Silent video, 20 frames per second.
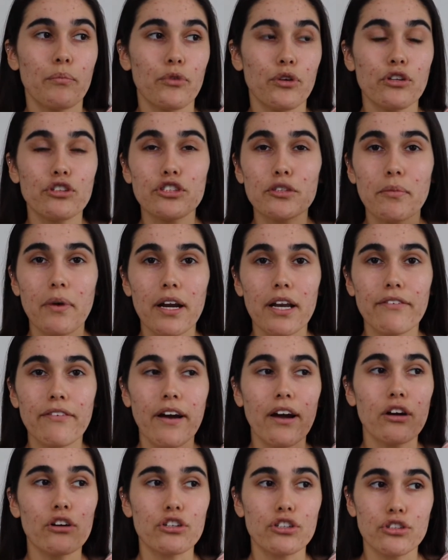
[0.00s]
Use your body
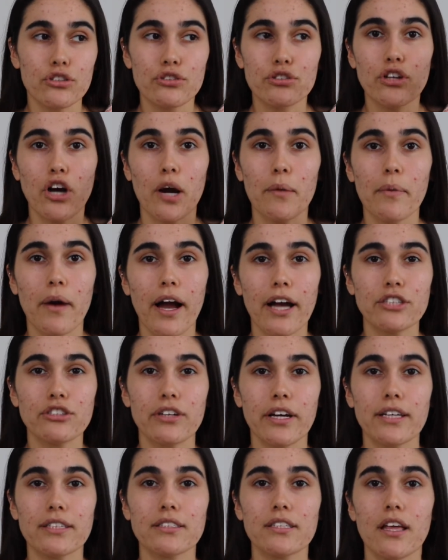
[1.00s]
fat or use
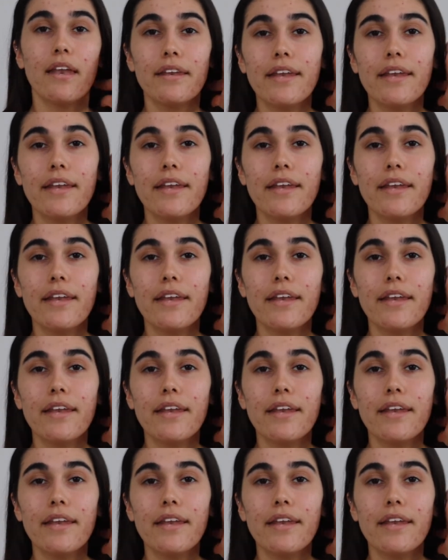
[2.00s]
carbohydrates.